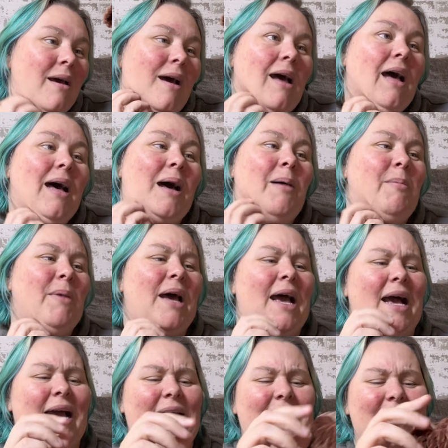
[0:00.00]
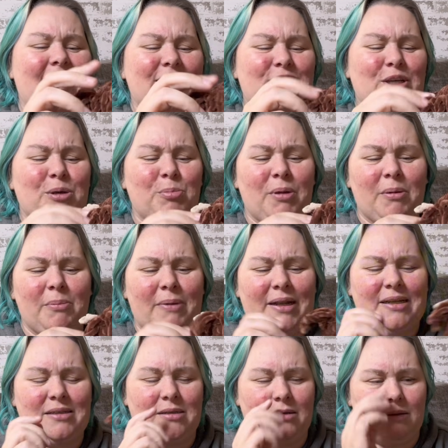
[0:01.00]
It took me a
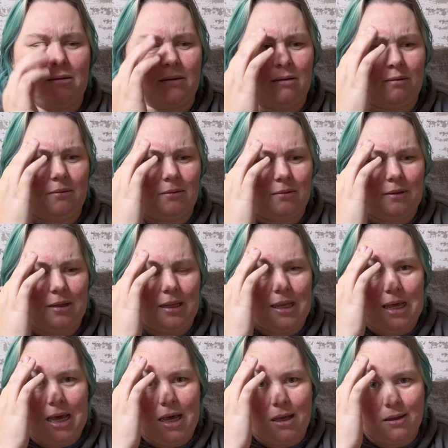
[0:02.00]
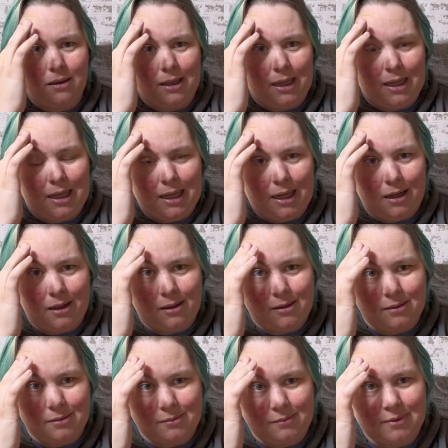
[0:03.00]
minute to how the
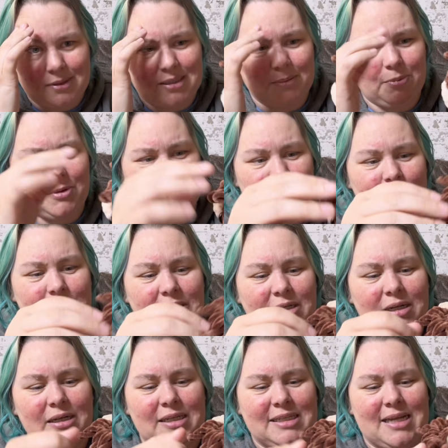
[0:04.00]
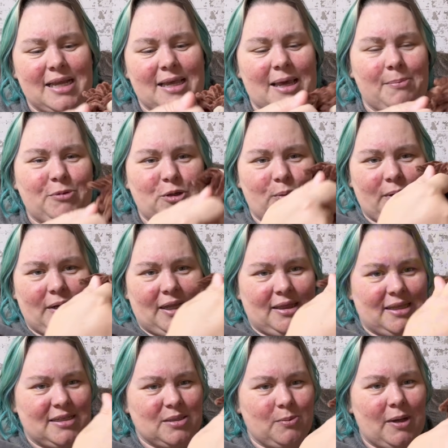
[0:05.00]
hair was supposed to be done because I kept doing it
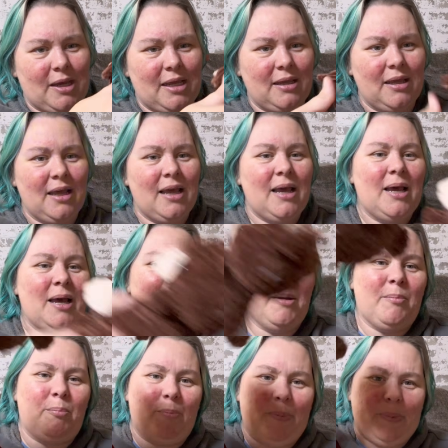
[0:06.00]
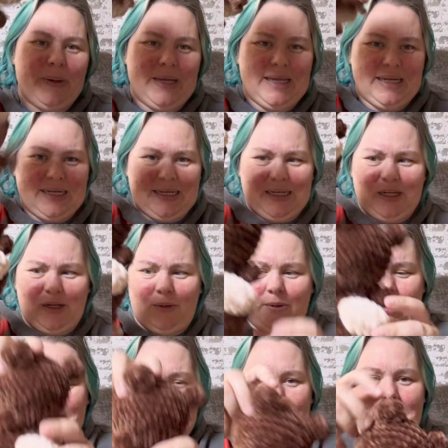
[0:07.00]
this way, but you
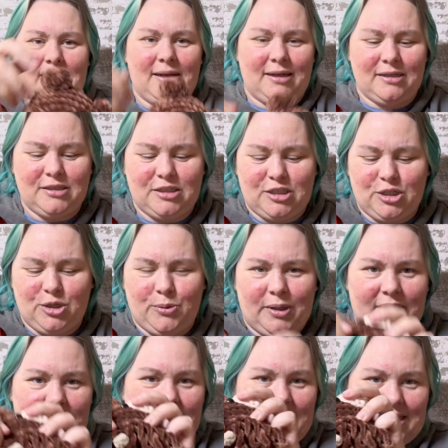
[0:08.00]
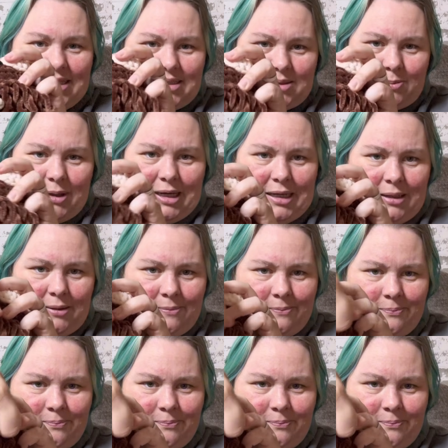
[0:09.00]
need to do it this way